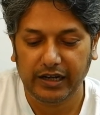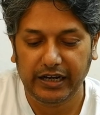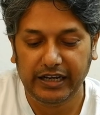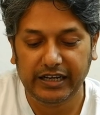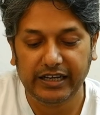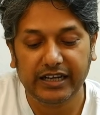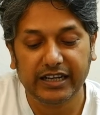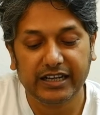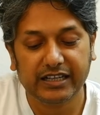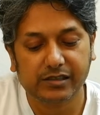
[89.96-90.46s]

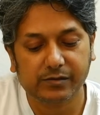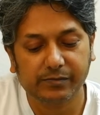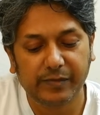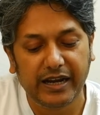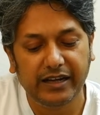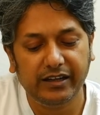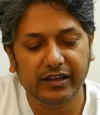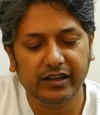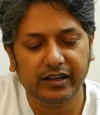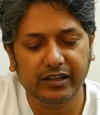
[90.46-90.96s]
In an
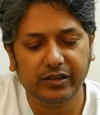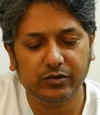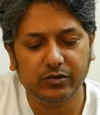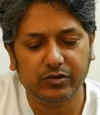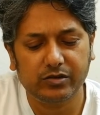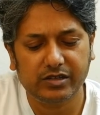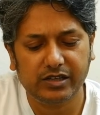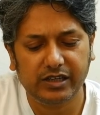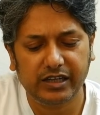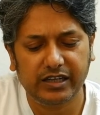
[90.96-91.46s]
expanded
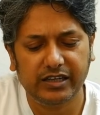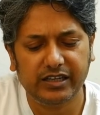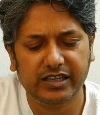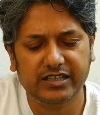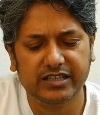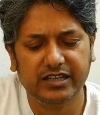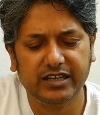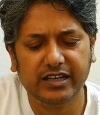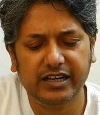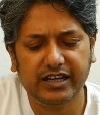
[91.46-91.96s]
use, it
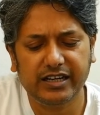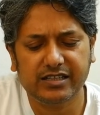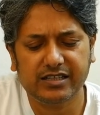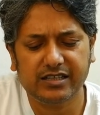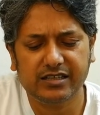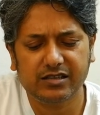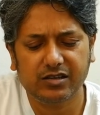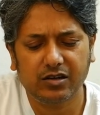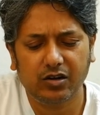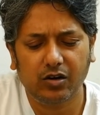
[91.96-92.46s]

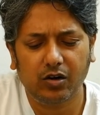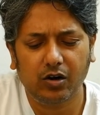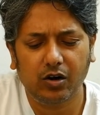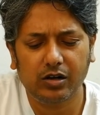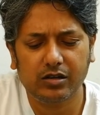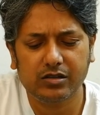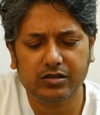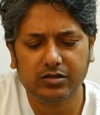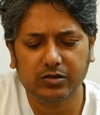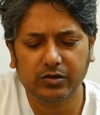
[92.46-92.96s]
designates
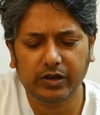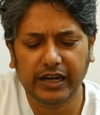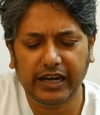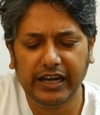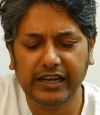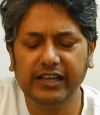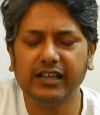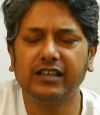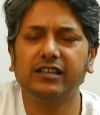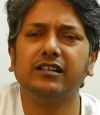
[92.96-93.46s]
also
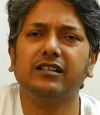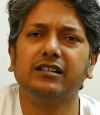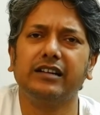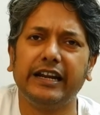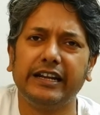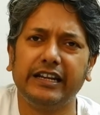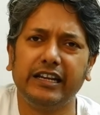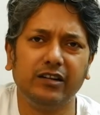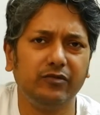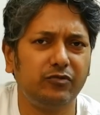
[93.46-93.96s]
any other
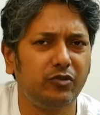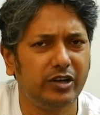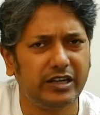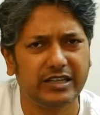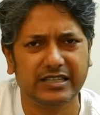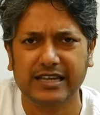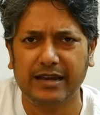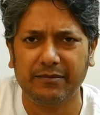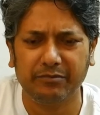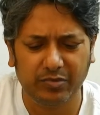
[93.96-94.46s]
writing, for
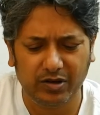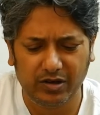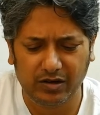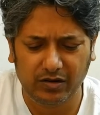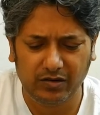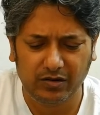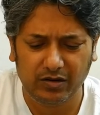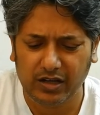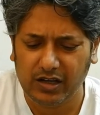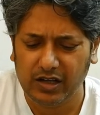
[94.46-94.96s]

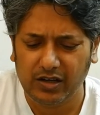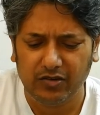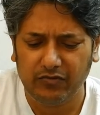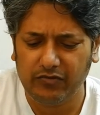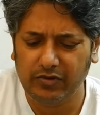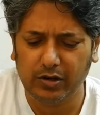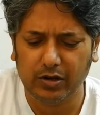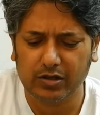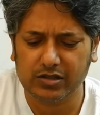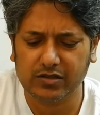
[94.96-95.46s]
example,
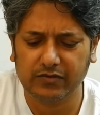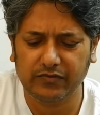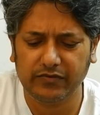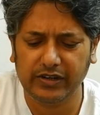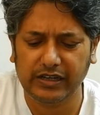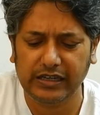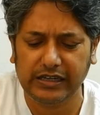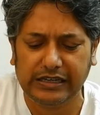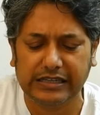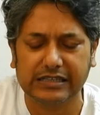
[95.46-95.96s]

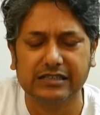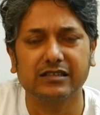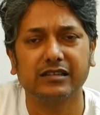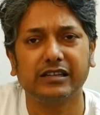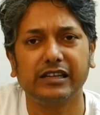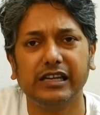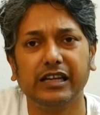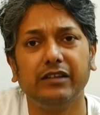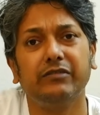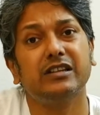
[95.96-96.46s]
philosophy,
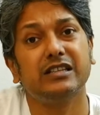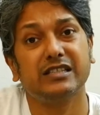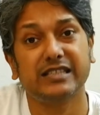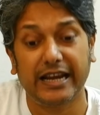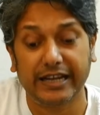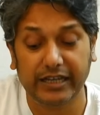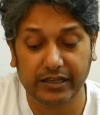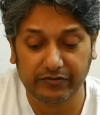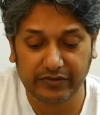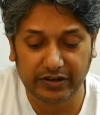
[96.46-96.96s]
history, even
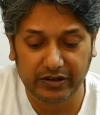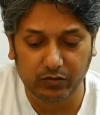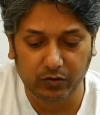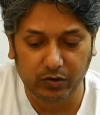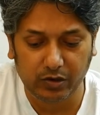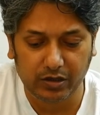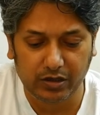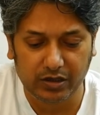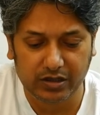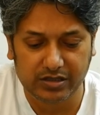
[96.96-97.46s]
scientific
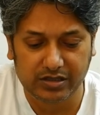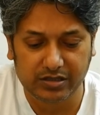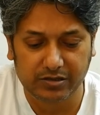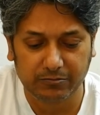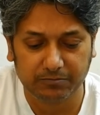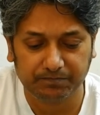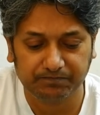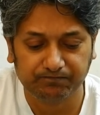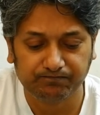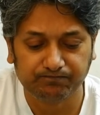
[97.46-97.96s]
works
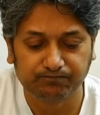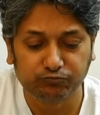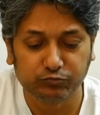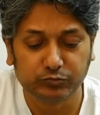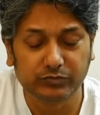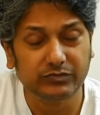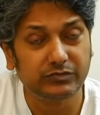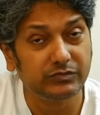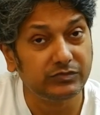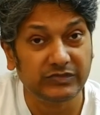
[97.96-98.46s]

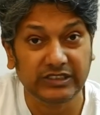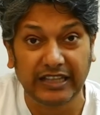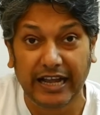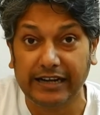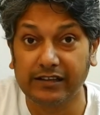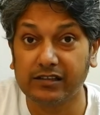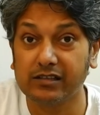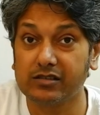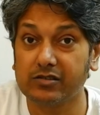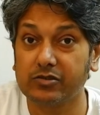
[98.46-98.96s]

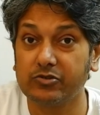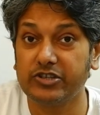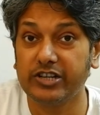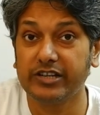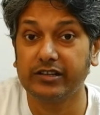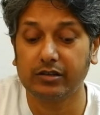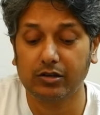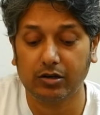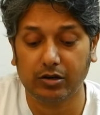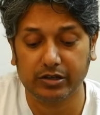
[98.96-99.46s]
addressed to
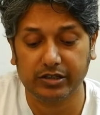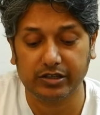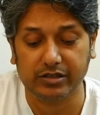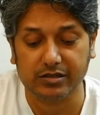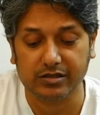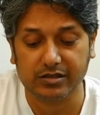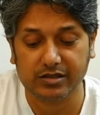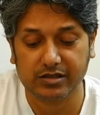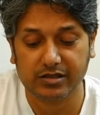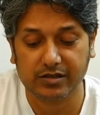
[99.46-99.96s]
general
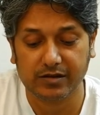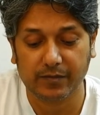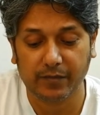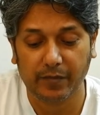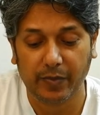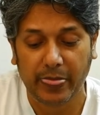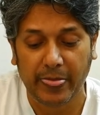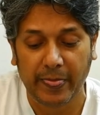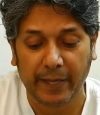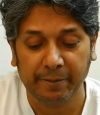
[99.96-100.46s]
audience,
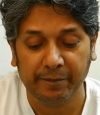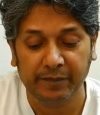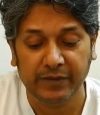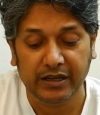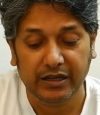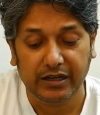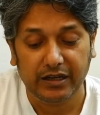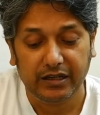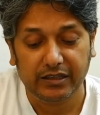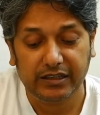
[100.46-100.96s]

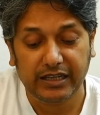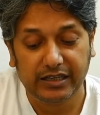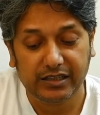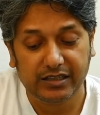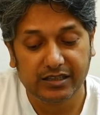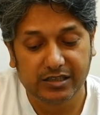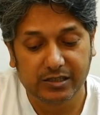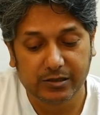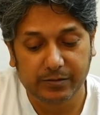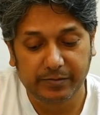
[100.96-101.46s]
that
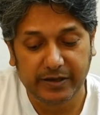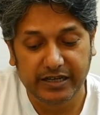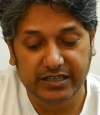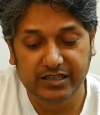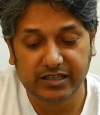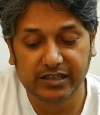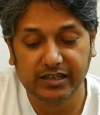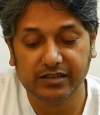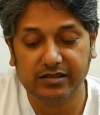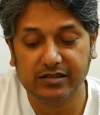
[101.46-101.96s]
are
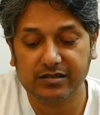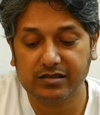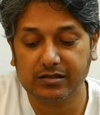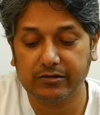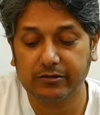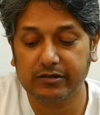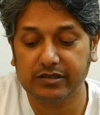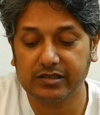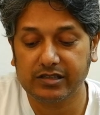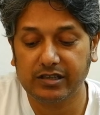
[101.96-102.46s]
specially
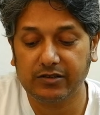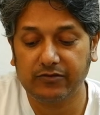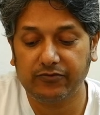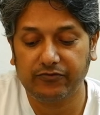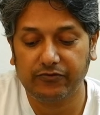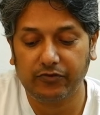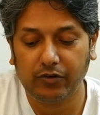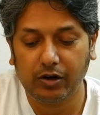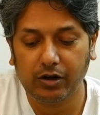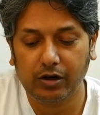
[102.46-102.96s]
distinguished in
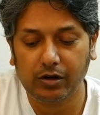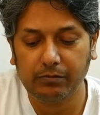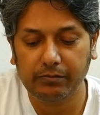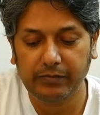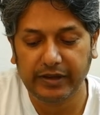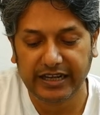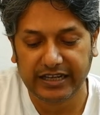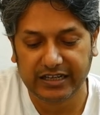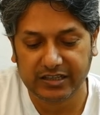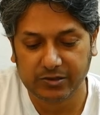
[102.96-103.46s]
form,
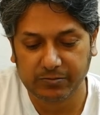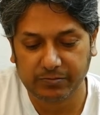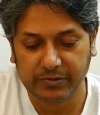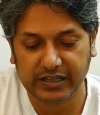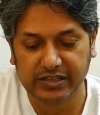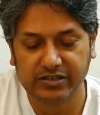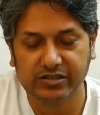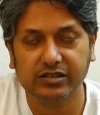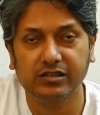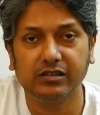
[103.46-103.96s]

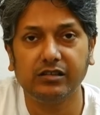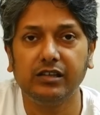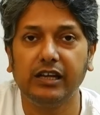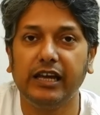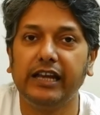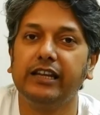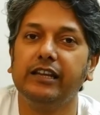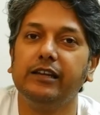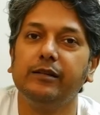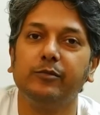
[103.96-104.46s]
expression,
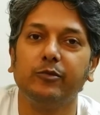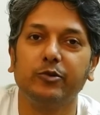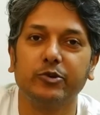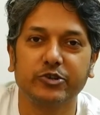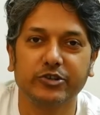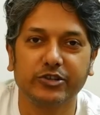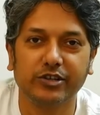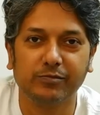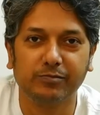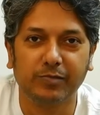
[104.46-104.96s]
and
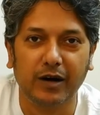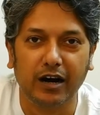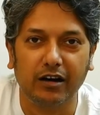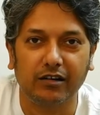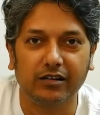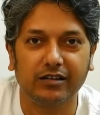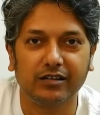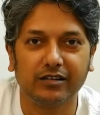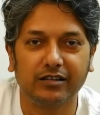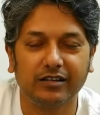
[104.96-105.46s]
emotional power.